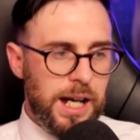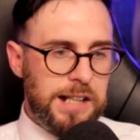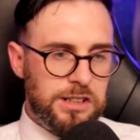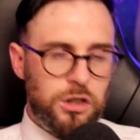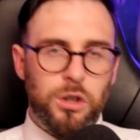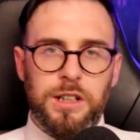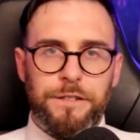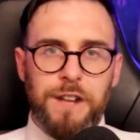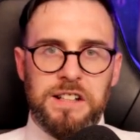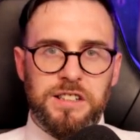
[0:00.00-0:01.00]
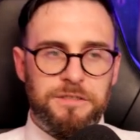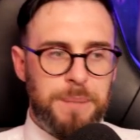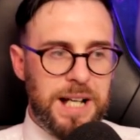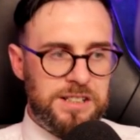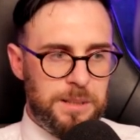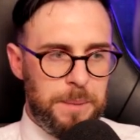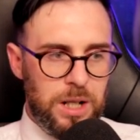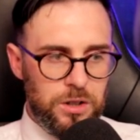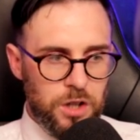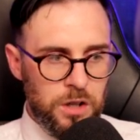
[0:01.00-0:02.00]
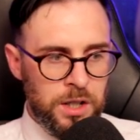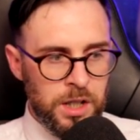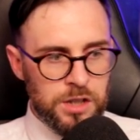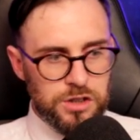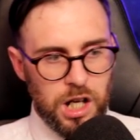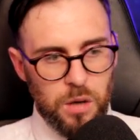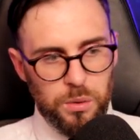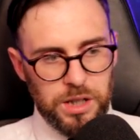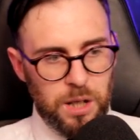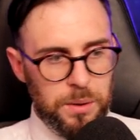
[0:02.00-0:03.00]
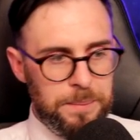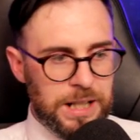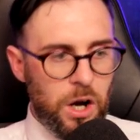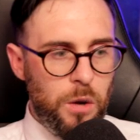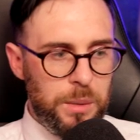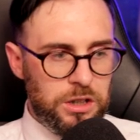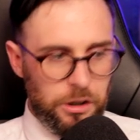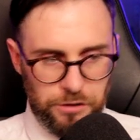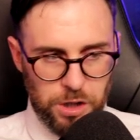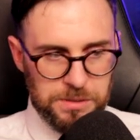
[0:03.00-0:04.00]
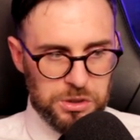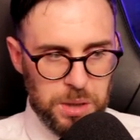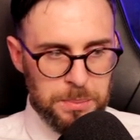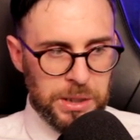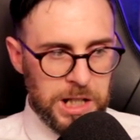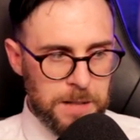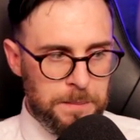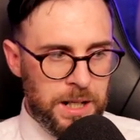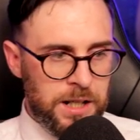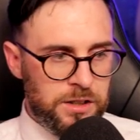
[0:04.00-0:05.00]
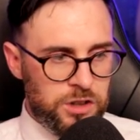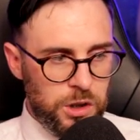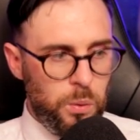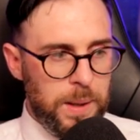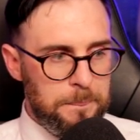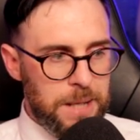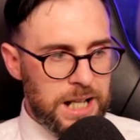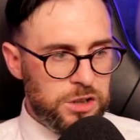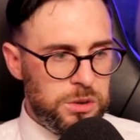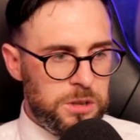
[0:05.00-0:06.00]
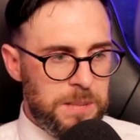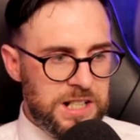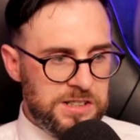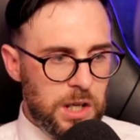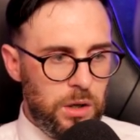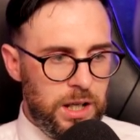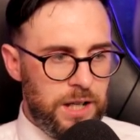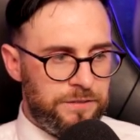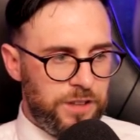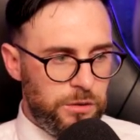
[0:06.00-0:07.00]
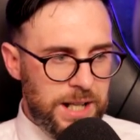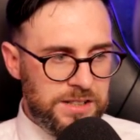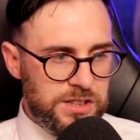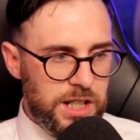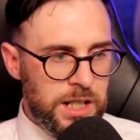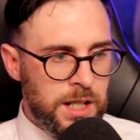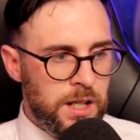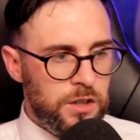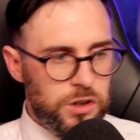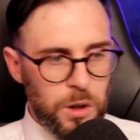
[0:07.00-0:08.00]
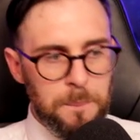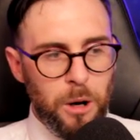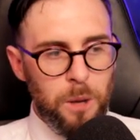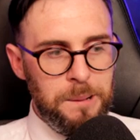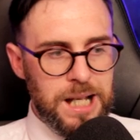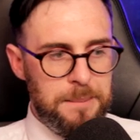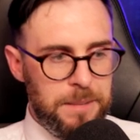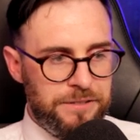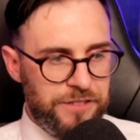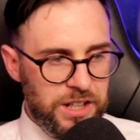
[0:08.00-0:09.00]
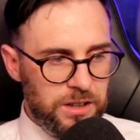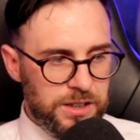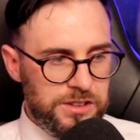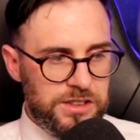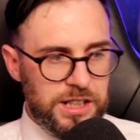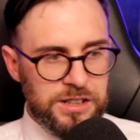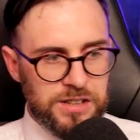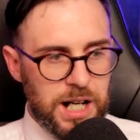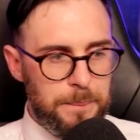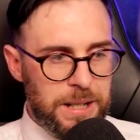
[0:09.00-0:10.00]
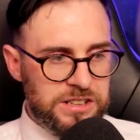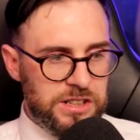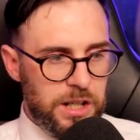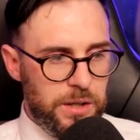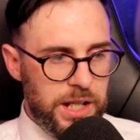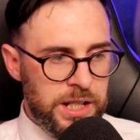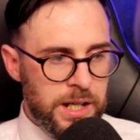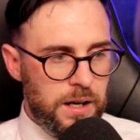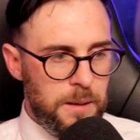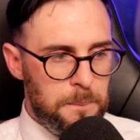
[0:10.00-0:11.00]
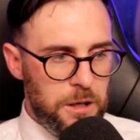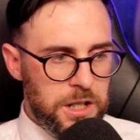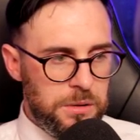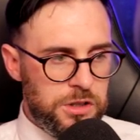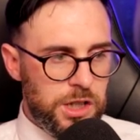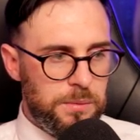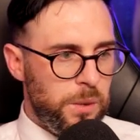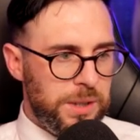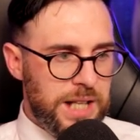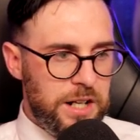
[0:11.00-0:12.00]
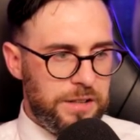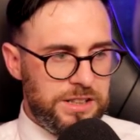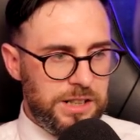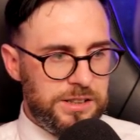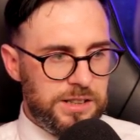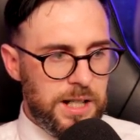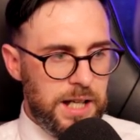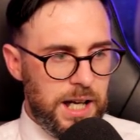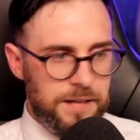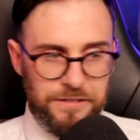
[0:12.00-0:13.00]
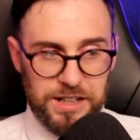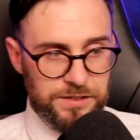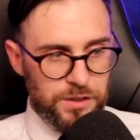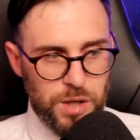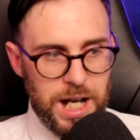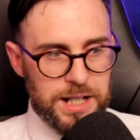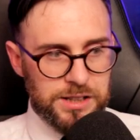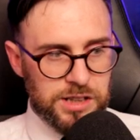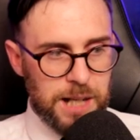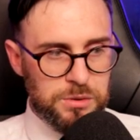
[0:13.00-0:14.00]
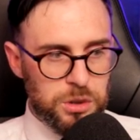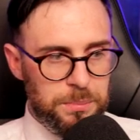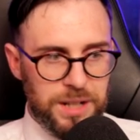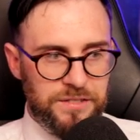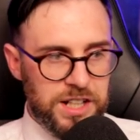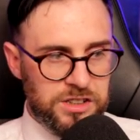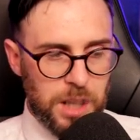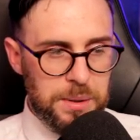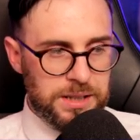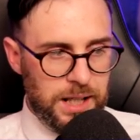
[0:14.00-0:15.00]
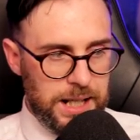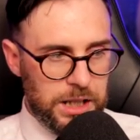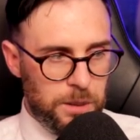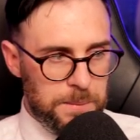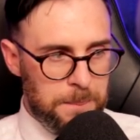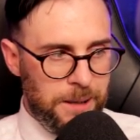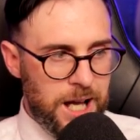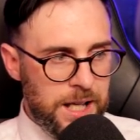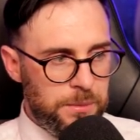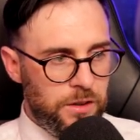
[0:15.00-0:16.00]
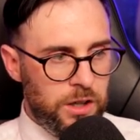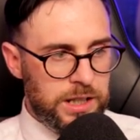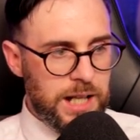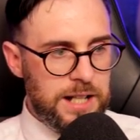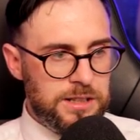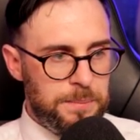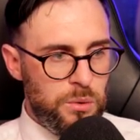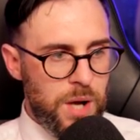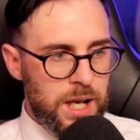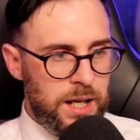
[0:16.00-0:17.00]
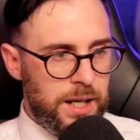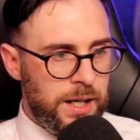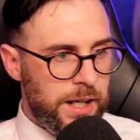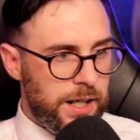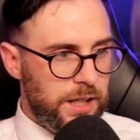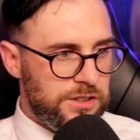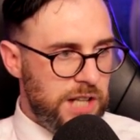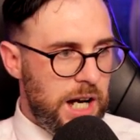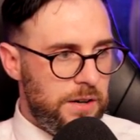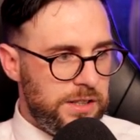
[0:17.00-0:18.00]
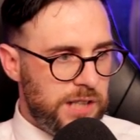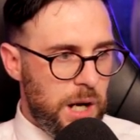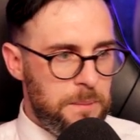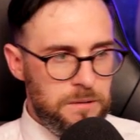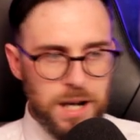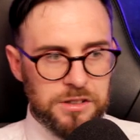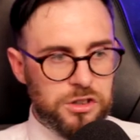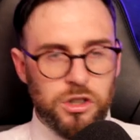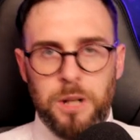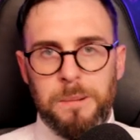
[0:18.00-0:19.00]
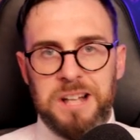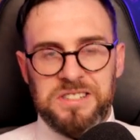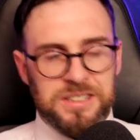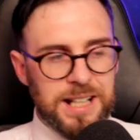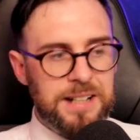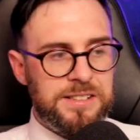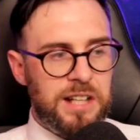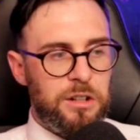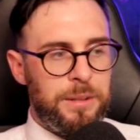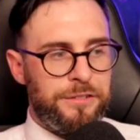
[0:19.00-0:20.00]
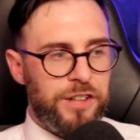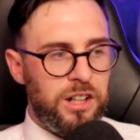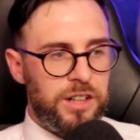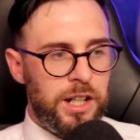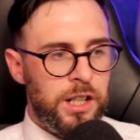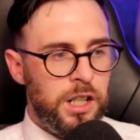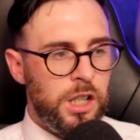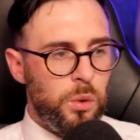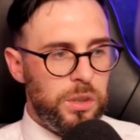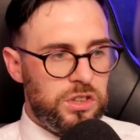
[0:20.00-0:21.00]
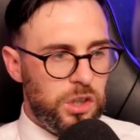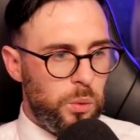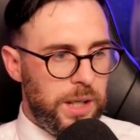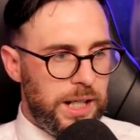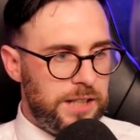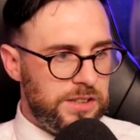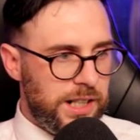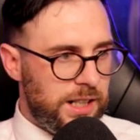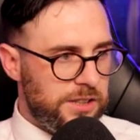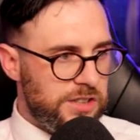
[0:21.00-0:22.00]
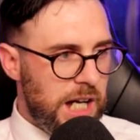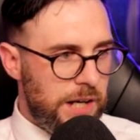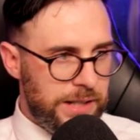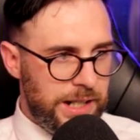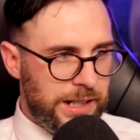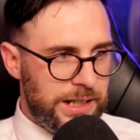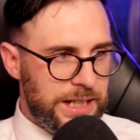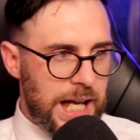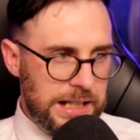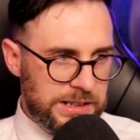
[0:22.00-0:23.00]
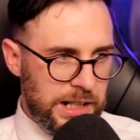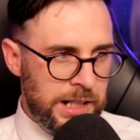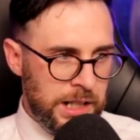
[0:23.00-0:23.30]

It's a good defensive base to build on. So, you know, we'd be going with Donnarumma, sweeper keeper, two wing-backs with Spinazzola and Florenzi, two ball-playing midfielders, this time Bastoni and Bonucci. We're then a regista, if it is Verratti this time, somebody that is going to link up the play. We've got Chiesa, Barella and Lazzari. So Barella's just going to play as a standard central midfielder with two wingers in Lazzari and Chiesa.